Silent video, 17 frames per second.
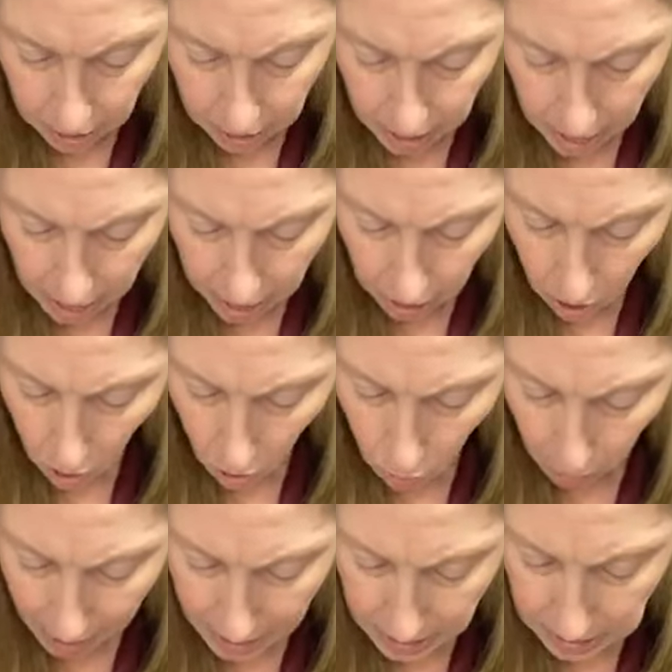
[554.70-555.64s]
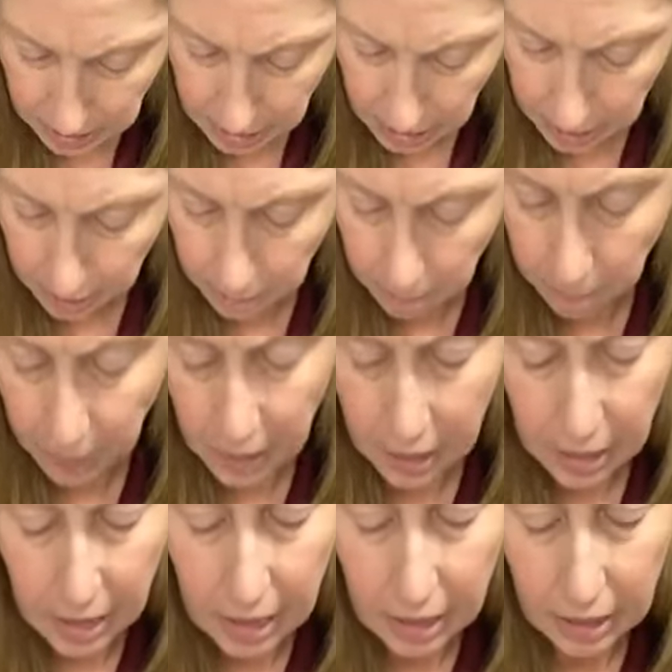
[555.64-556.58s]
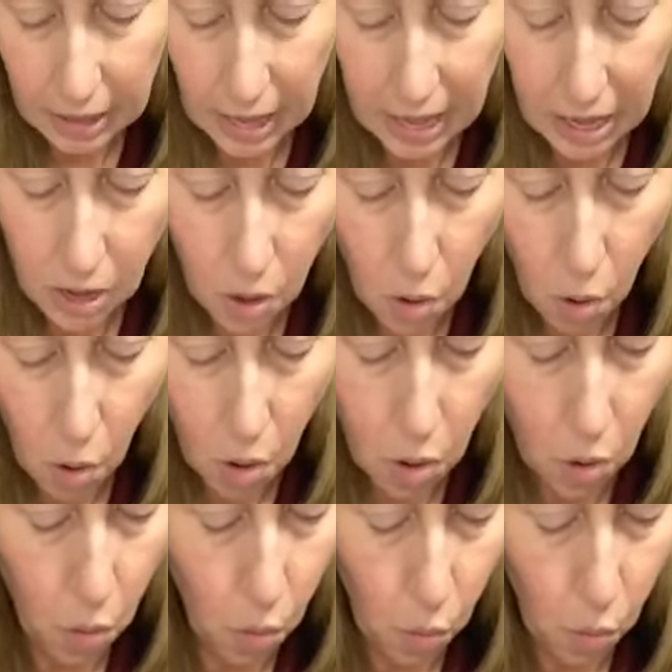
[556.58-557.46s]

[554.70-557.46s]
they are not always, like,